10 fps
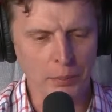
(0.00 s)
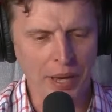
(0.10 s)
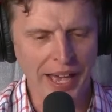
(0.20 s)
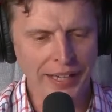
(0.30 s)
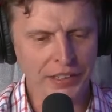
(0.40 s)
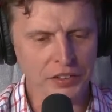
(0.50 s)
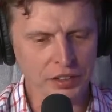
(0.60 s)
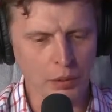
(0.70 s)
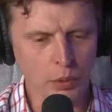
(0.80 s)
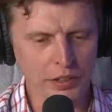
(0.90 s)
bag in
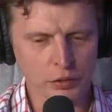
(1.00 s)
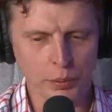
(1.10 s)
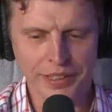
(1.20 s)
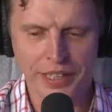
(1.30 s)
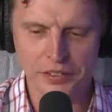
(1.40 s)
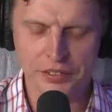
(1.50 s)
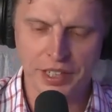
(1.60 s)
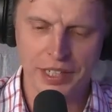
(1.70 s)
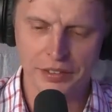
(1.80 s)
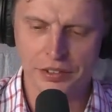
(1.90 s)
some ways when they
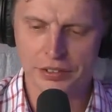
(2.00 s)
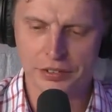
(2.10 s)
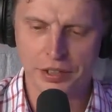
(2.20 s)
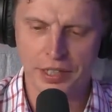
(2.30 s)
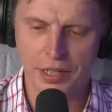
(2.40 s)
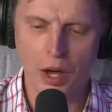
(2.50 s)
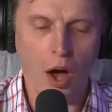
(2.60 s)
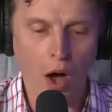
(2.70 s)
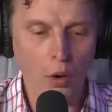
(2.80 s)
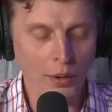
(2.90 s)
said,
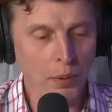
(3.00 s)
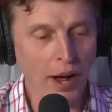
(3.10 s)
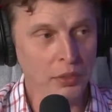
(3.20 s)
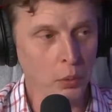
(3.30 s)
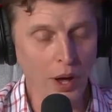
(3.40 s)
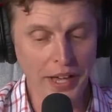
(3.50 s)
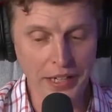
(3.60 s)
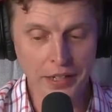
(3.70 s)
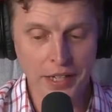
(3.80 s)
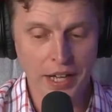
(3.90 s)
oh, and by the way,